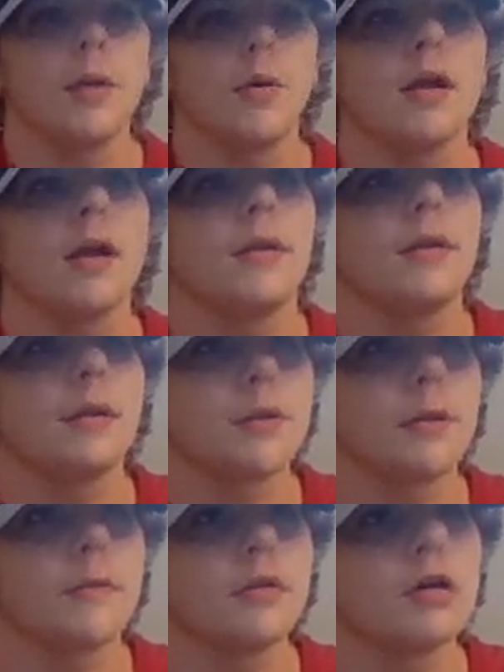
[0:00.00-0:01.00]
He went
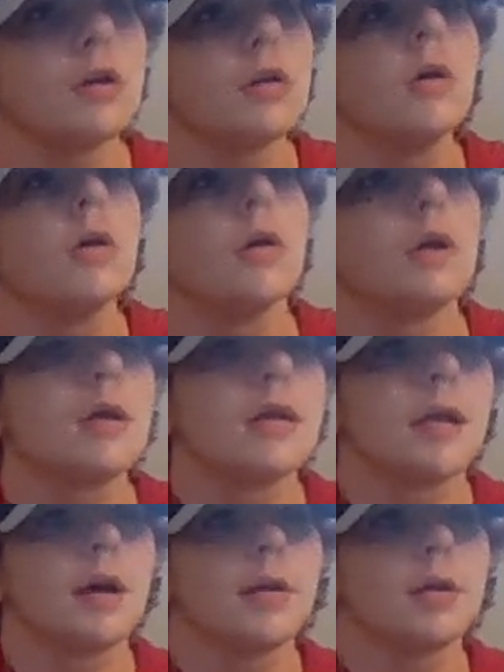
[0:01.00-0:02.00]
90th overall.
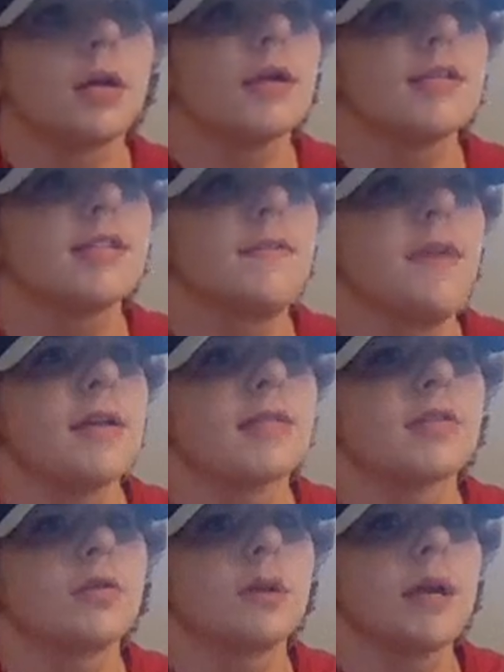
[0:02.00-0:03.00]
Now on the clock is the
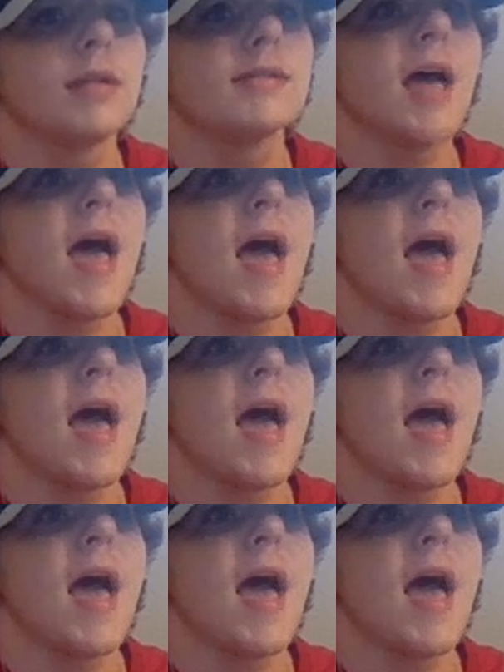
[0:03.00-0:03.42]
Vegas Golden Knights